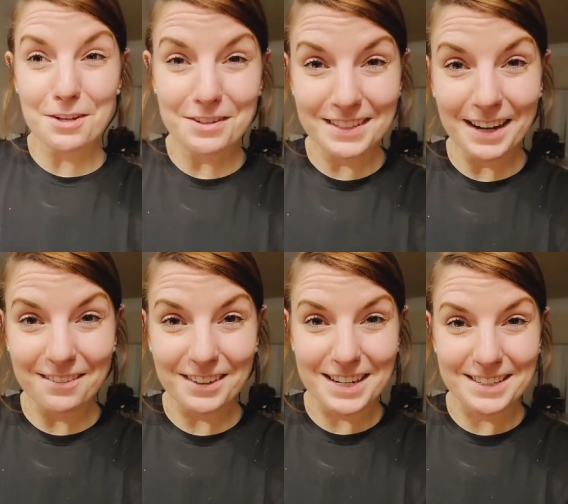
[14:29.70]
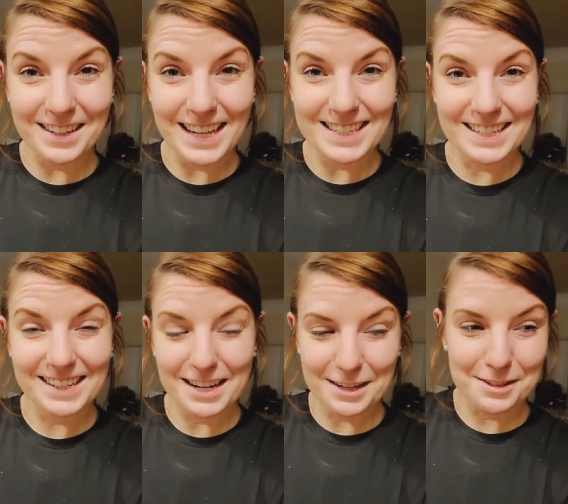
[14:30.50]
excited when I saw that sitting
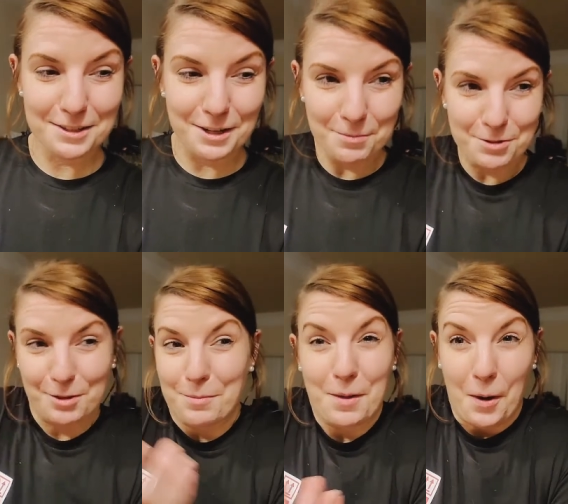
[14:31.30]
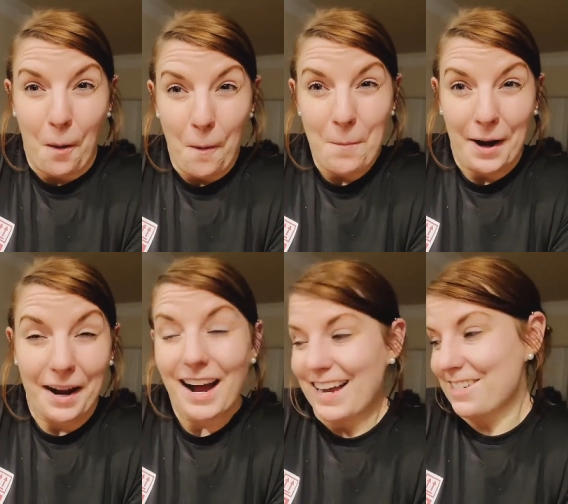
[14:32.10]
next to the dumpster and I'm like, oh my
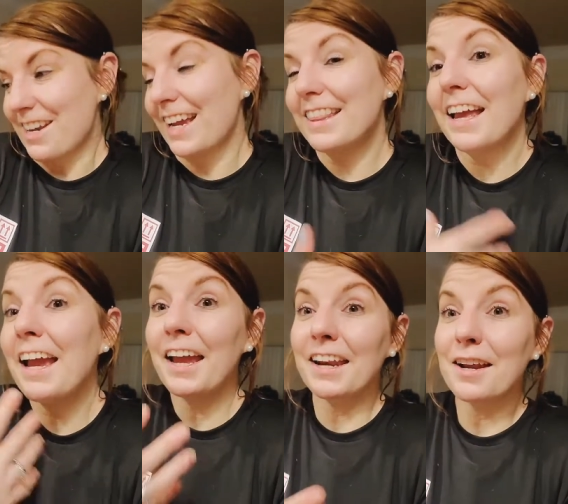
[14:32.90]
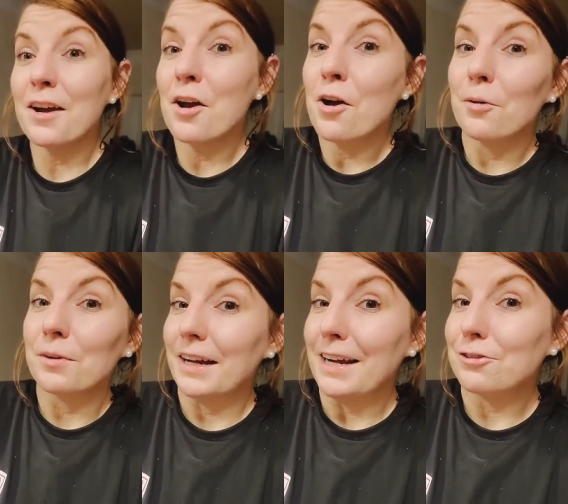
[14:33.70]
gosh. And then when
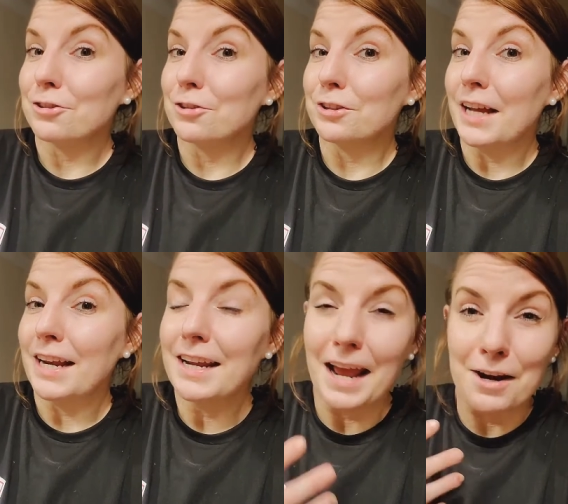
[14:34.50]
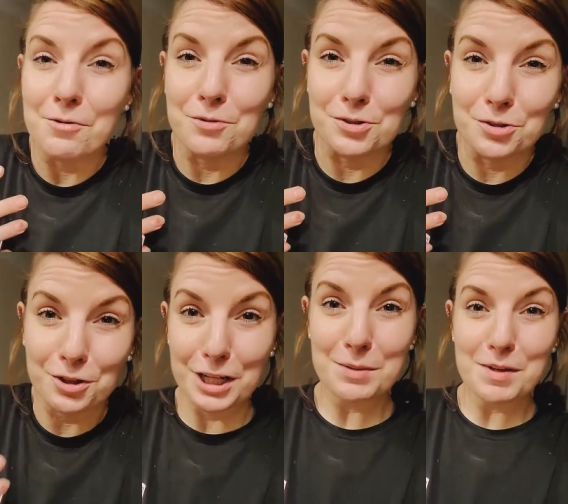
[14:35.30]
I actually looked at it and it was
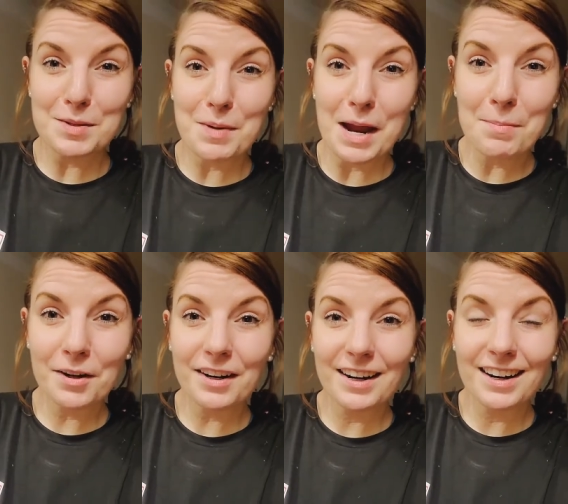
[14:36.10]
Christmas paper,